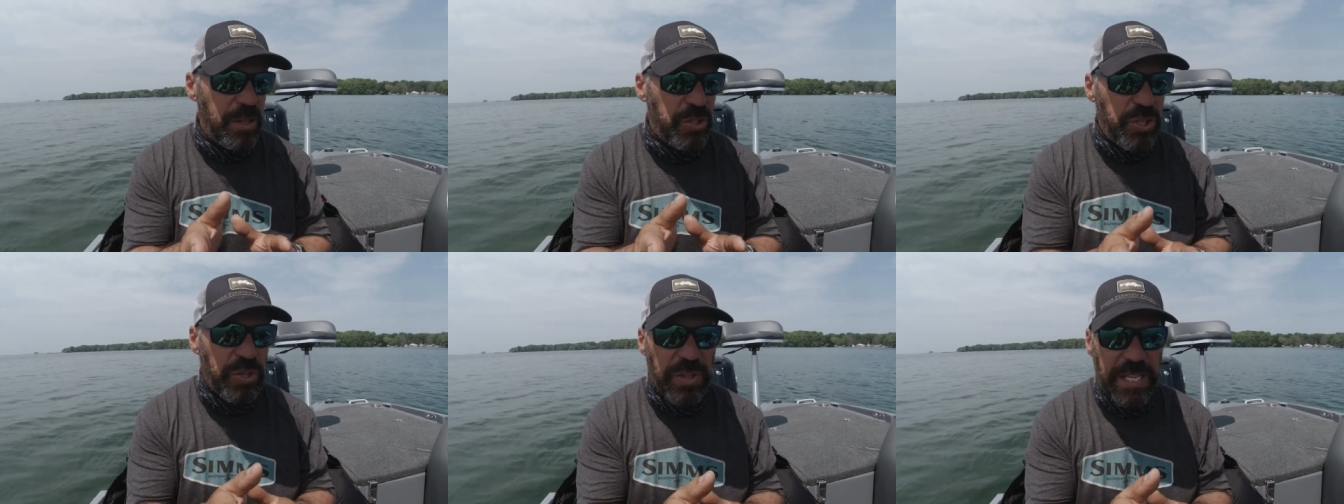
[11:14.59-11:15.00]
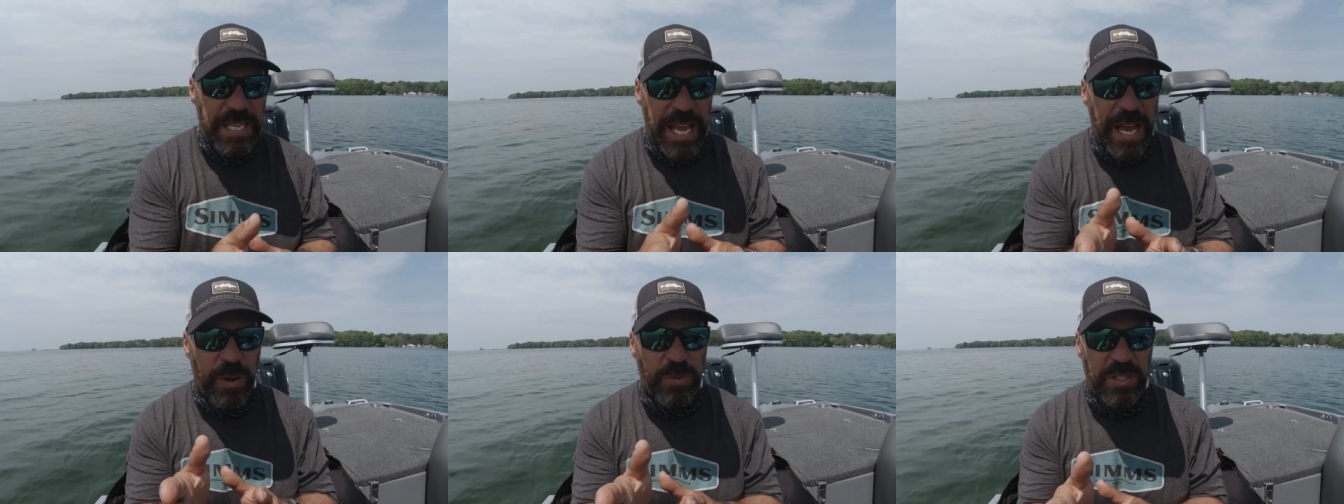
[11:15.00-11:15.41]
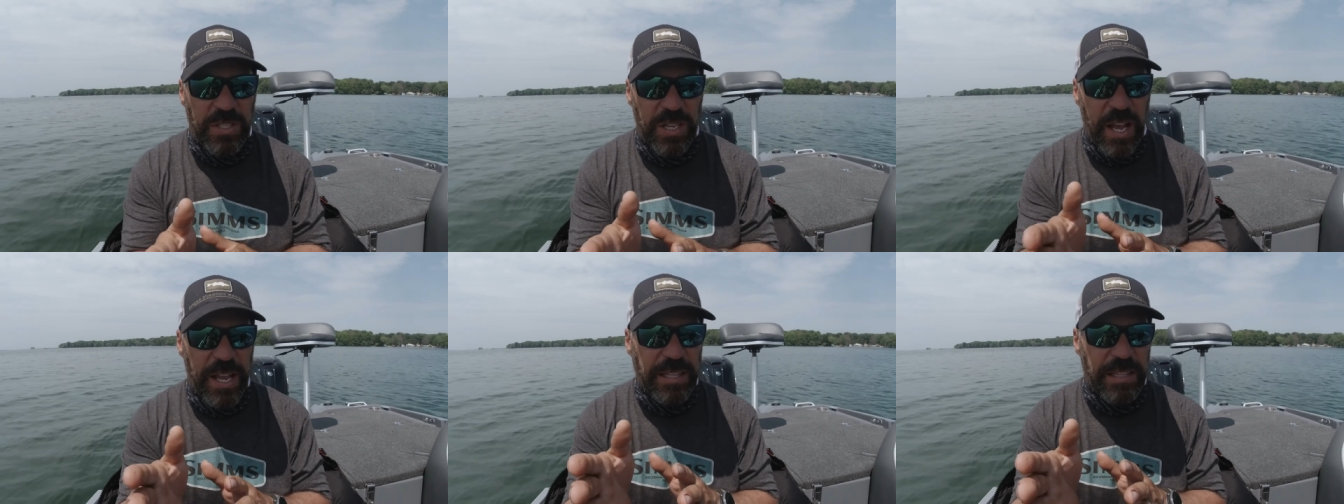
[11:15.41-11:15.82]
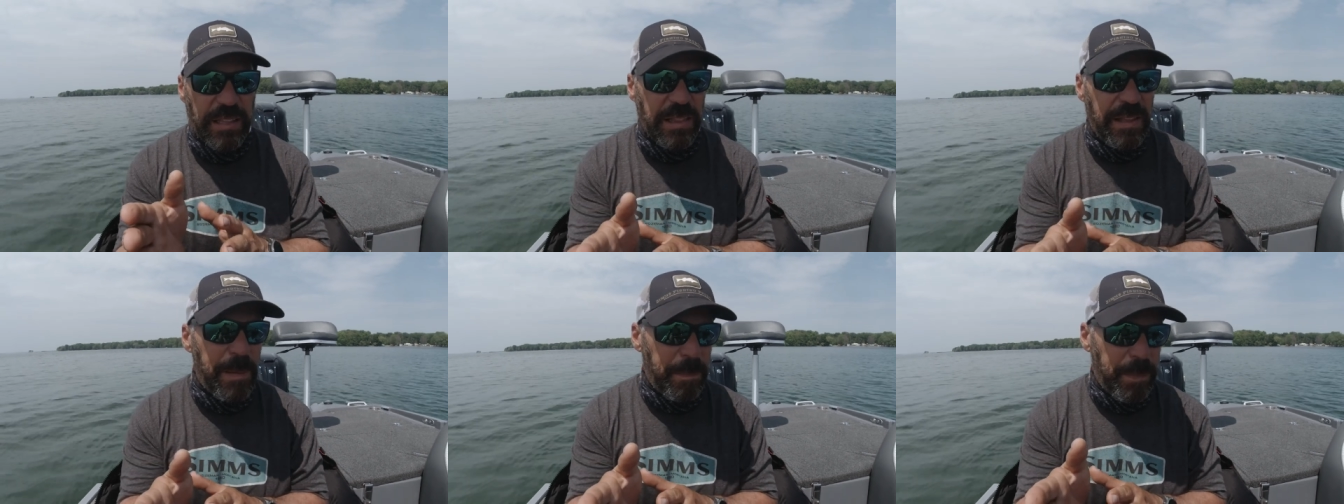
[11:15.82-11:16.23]
to the outside
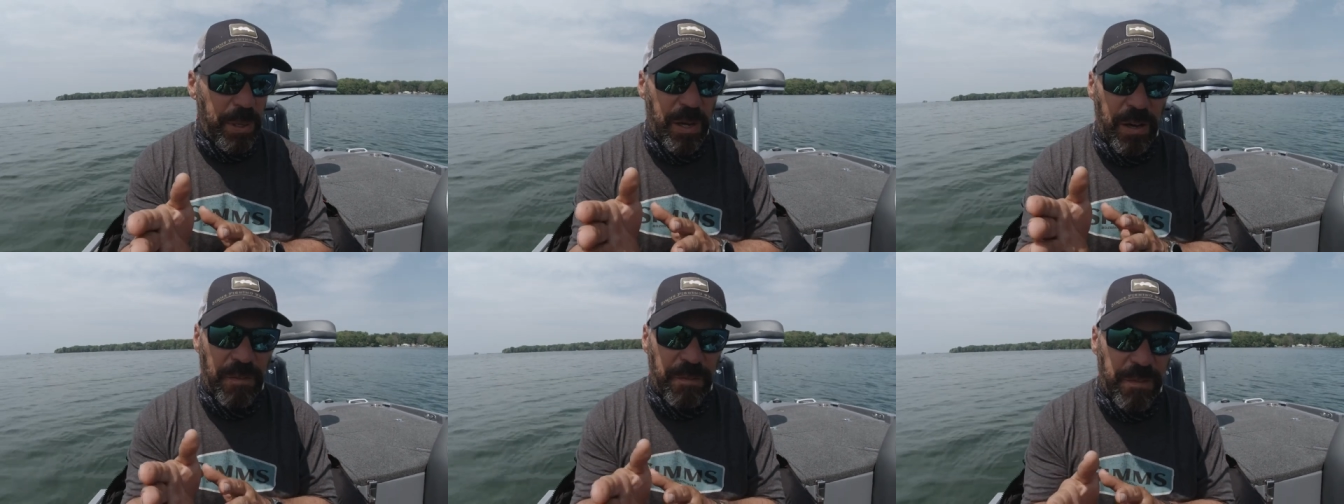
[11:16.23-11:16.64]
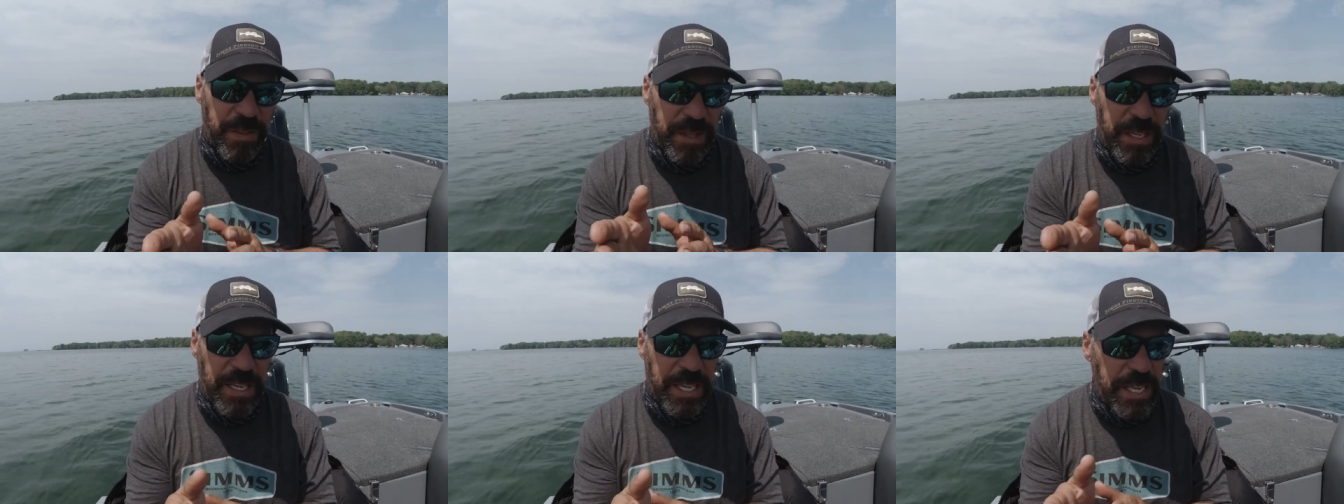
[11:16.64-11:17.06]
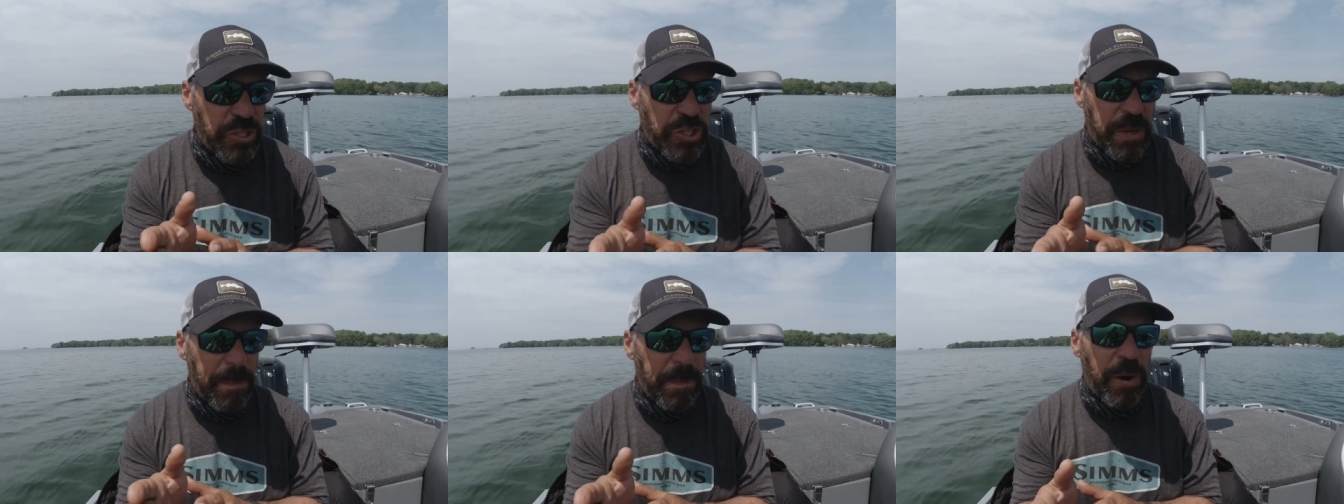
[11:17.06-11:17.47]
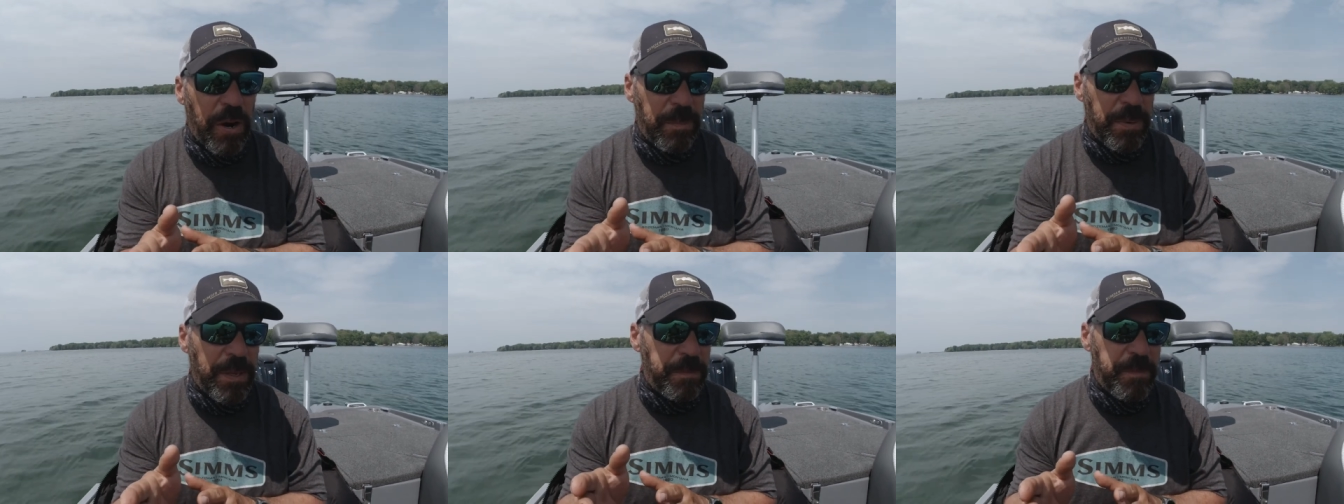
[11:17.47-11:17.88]
lip of the each
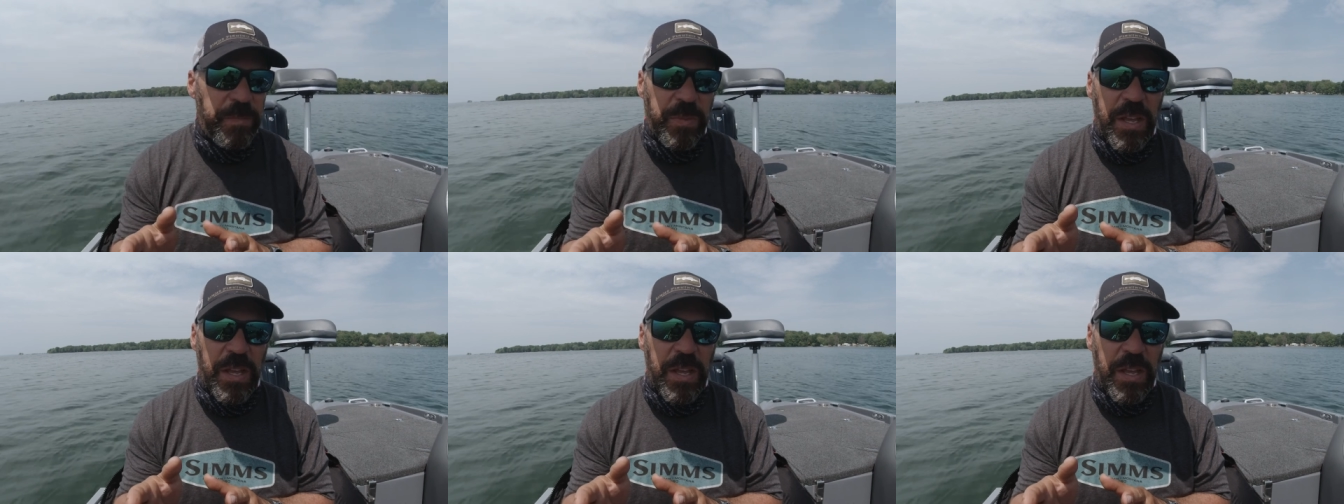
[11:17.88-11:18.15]
compartment.